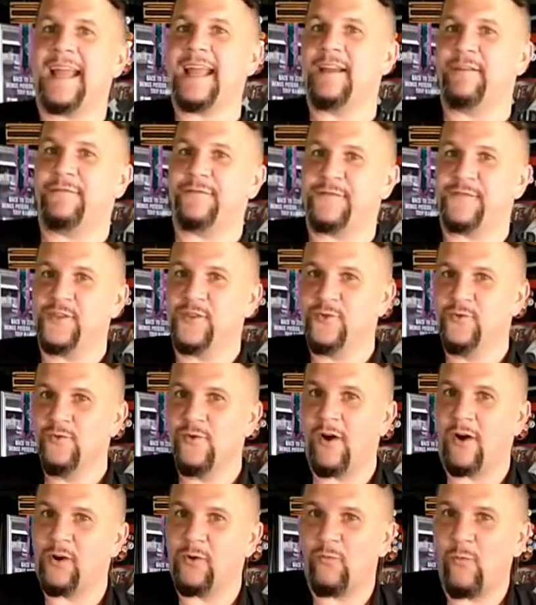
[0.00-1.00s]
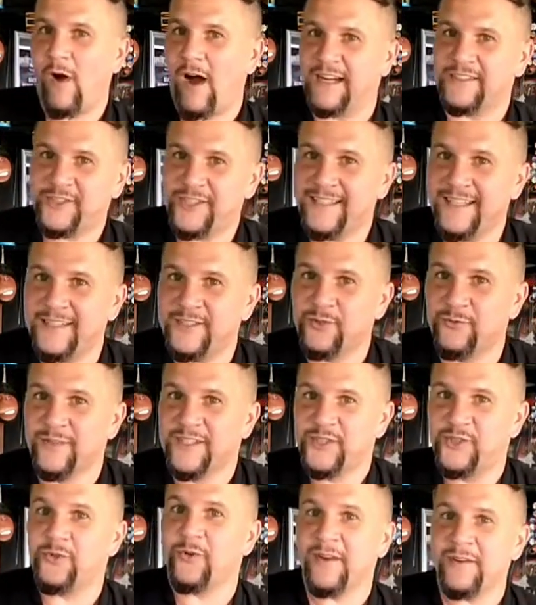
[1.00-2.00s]
If you are watching and you
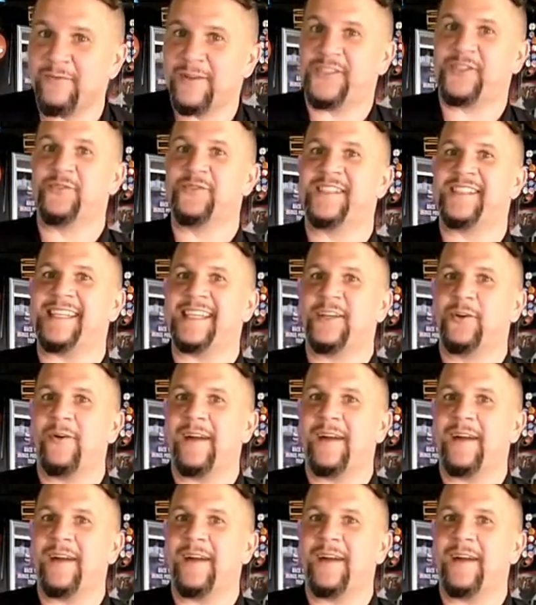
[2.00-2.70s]
enjoy what you see,